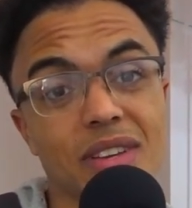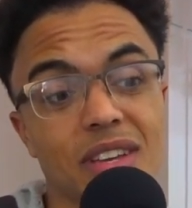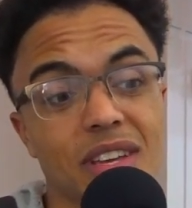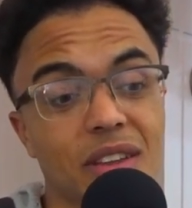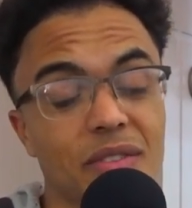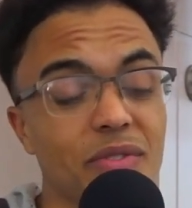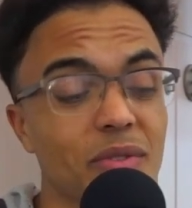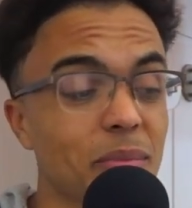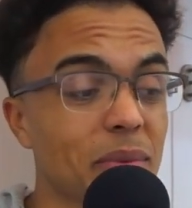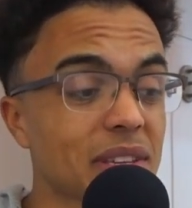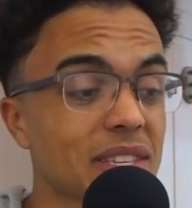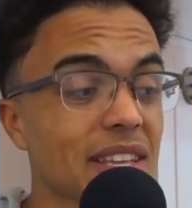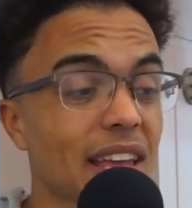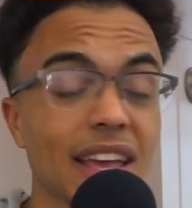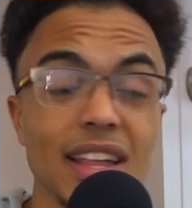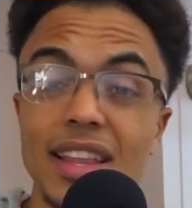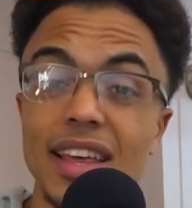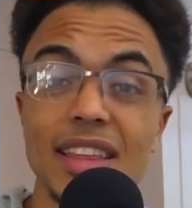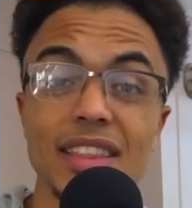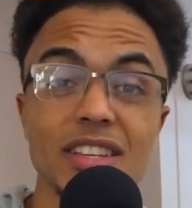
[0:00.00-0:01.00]
If you missed
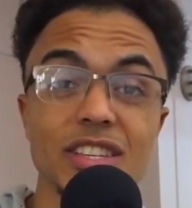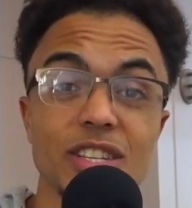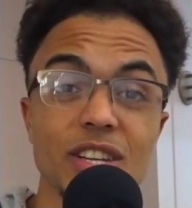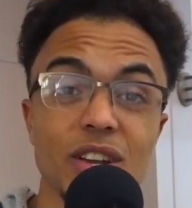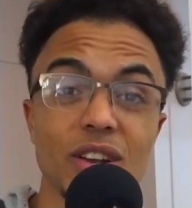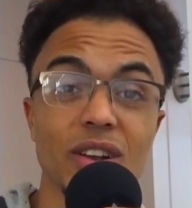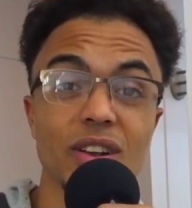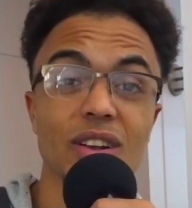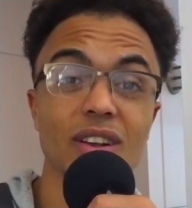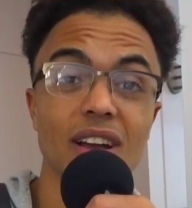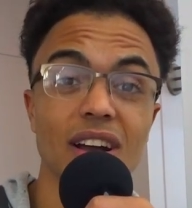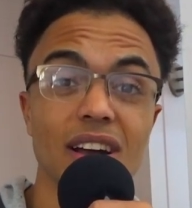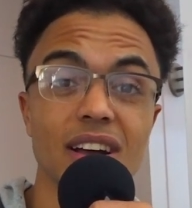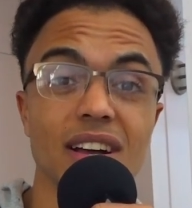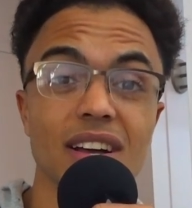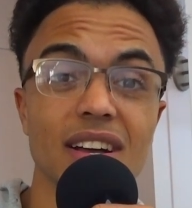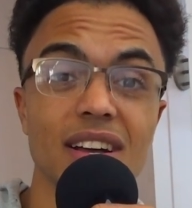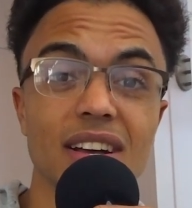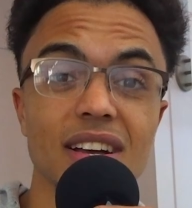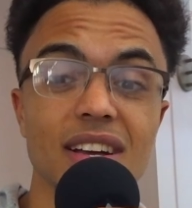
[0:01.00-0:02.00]
ALA this year,
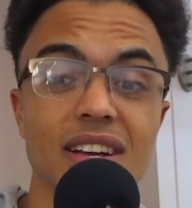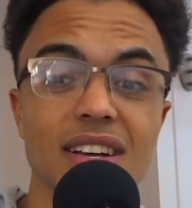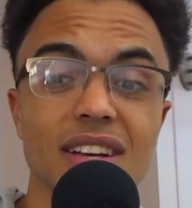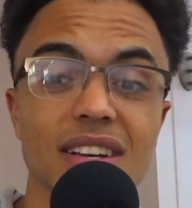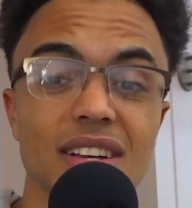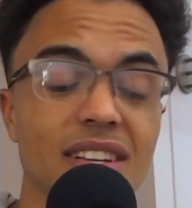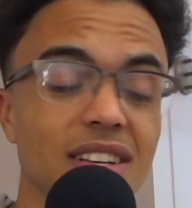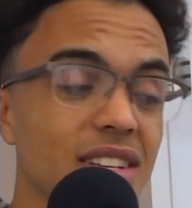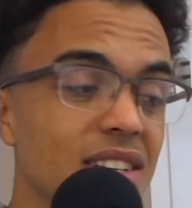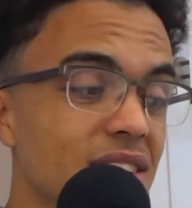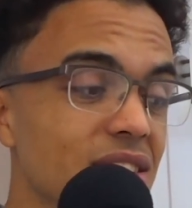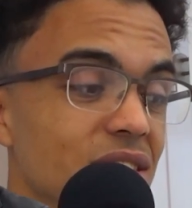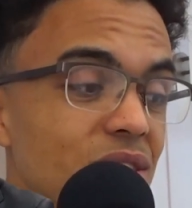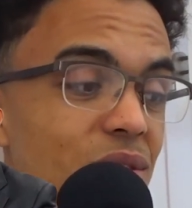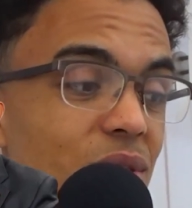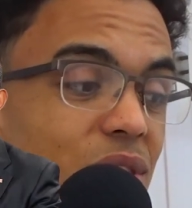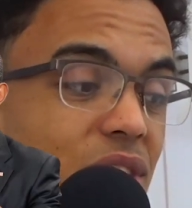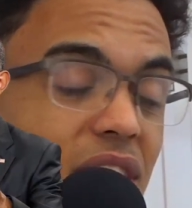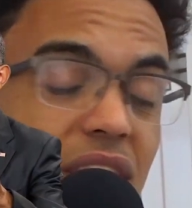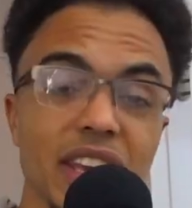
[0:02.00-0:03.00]

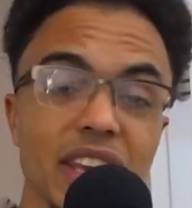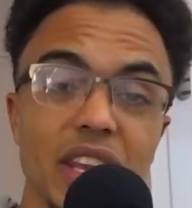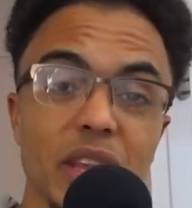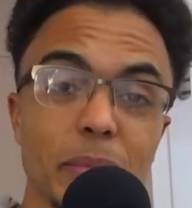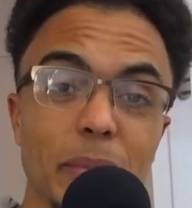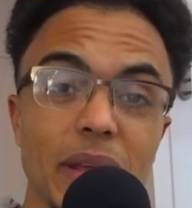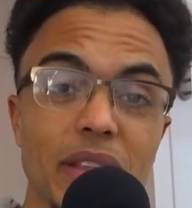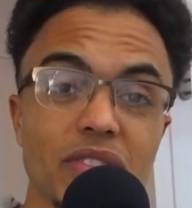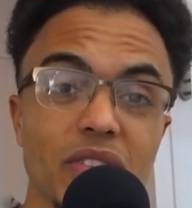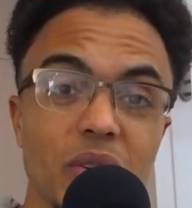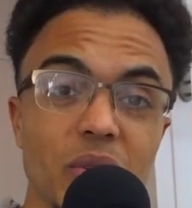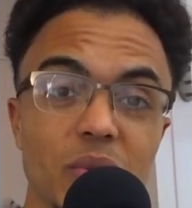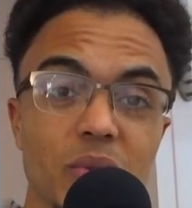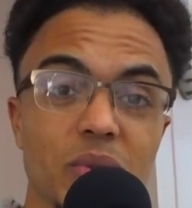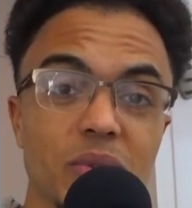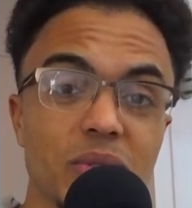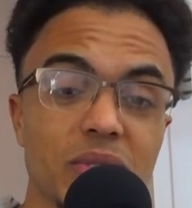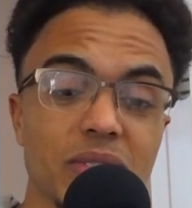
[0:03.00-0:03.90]
you get the bento.